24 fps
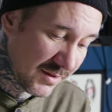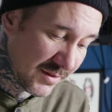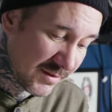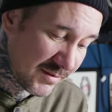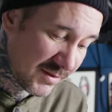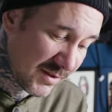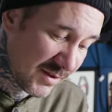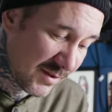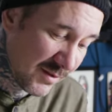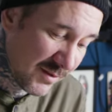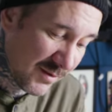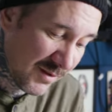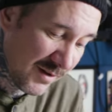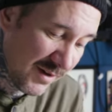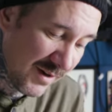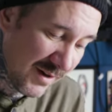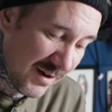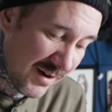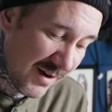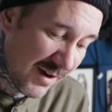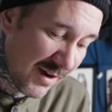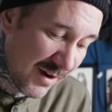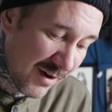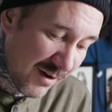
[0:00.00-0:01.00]
so
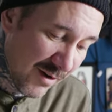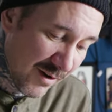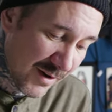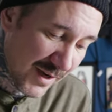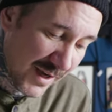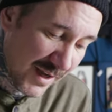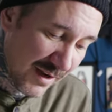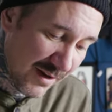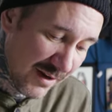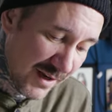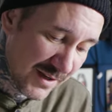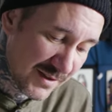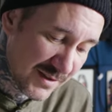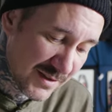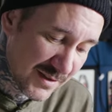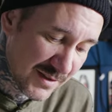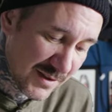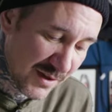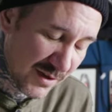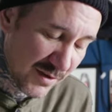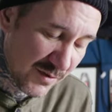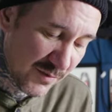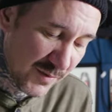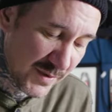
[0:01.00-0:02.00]
okay let's
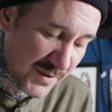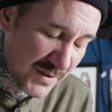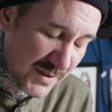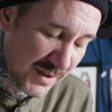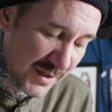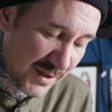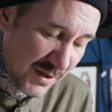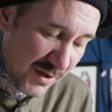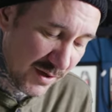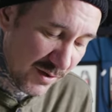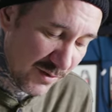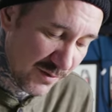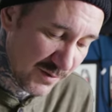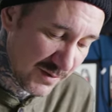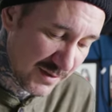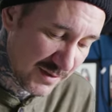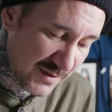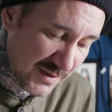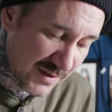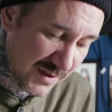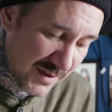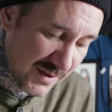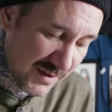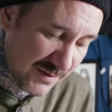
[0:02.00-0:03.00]
start with the
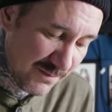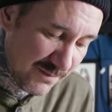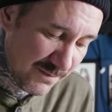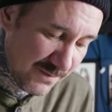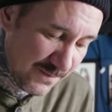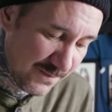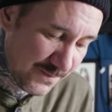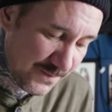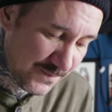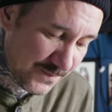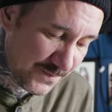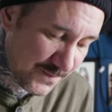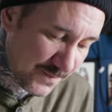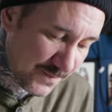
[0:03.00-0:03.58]
code um,